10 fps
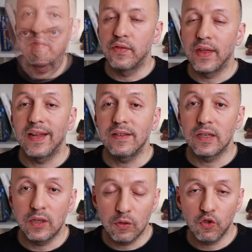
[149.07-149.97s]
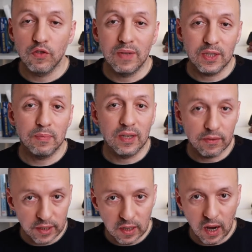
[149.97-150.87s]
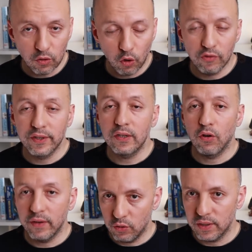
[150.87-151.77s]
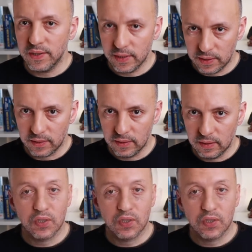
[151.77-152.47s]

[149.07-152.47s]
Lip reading: then the individual must be a green card holder or a US citizen.